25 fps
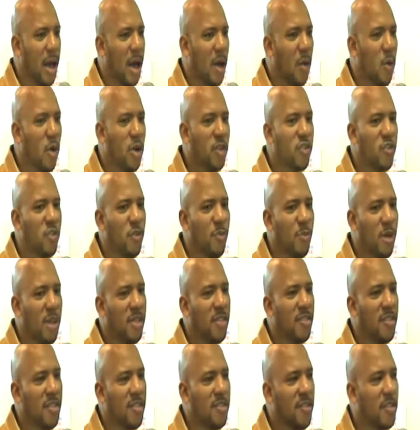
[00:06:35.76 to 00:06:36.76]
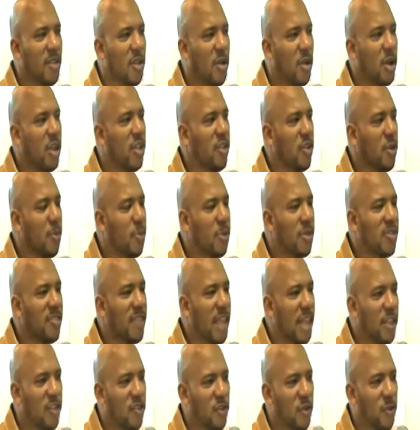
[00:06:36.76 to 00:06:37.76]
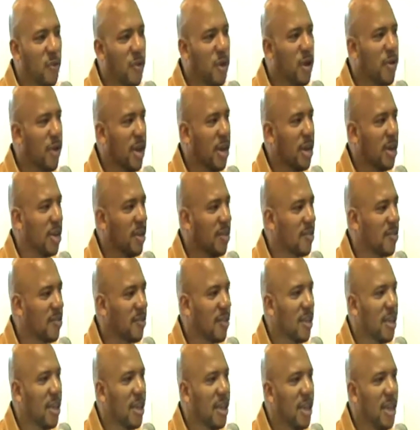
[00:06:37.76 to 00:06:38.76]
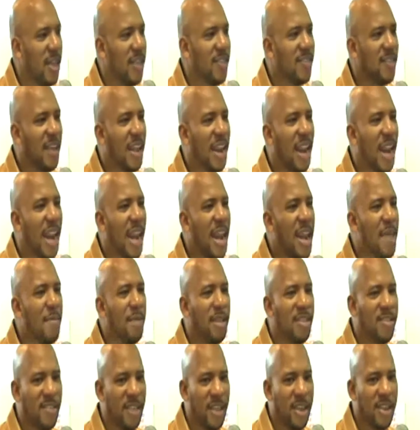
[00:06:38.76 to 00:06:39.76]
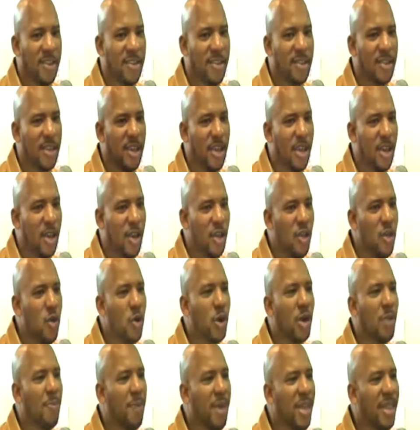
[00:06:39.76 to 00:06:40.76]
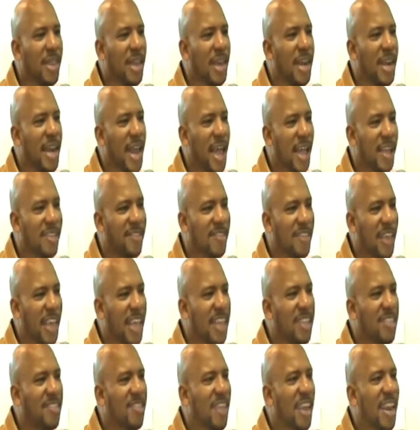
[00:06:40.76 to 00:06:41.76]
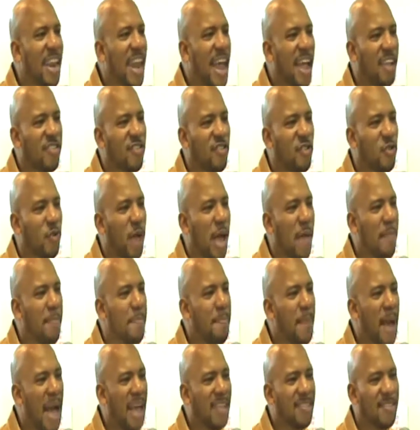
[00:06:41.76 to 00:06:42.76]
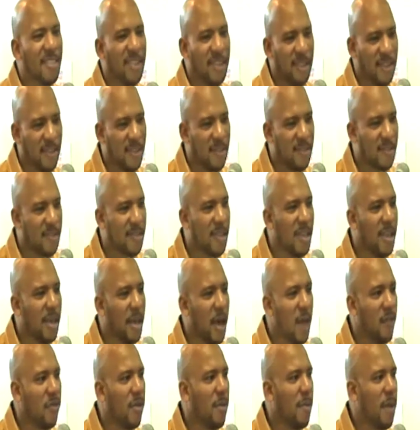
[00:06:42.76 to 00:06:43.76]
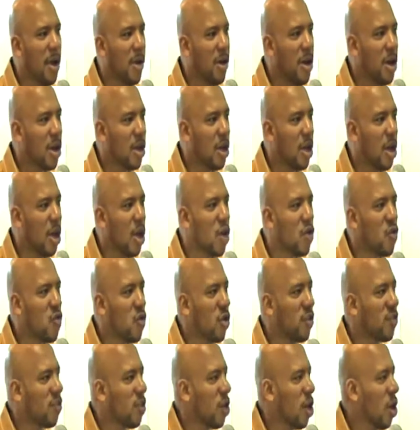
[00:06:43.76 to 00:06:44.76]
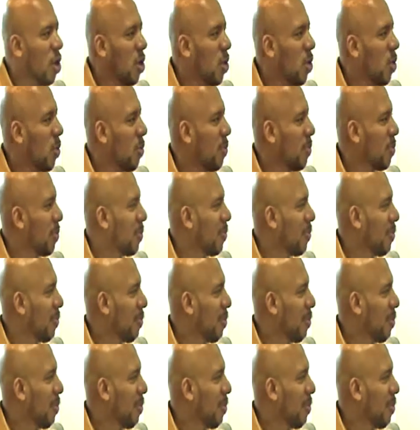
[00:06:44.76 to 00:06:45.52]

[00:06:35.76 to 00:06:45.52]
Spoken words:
I want you, brothers and sisters, to know that your potential for greatness is unlimited. You can be the next international ambassadors of America across the globe.